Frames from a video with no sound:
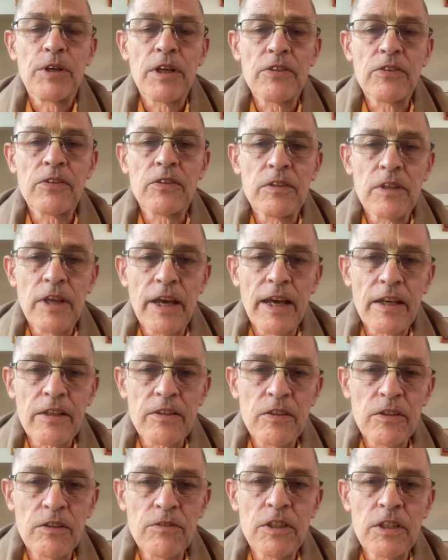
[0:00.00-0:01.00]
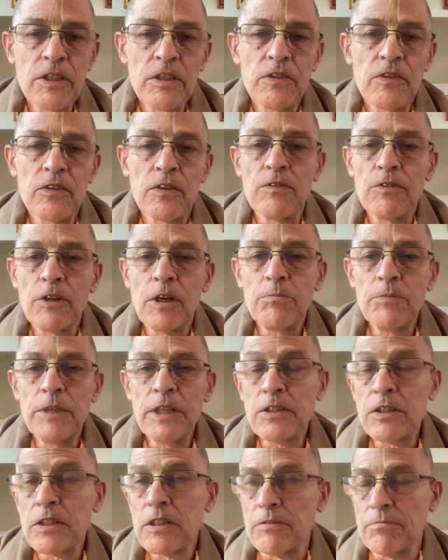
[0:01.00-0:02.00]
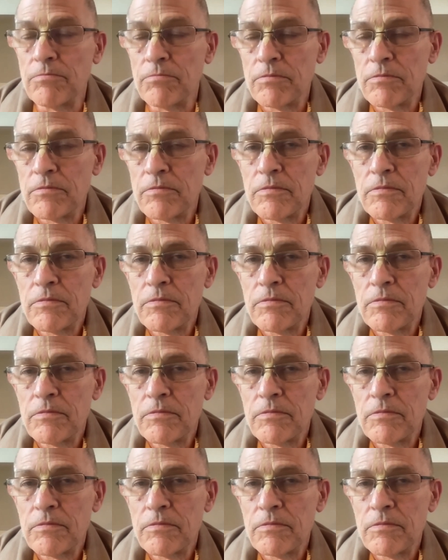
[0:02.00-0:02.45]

present activities of our mission,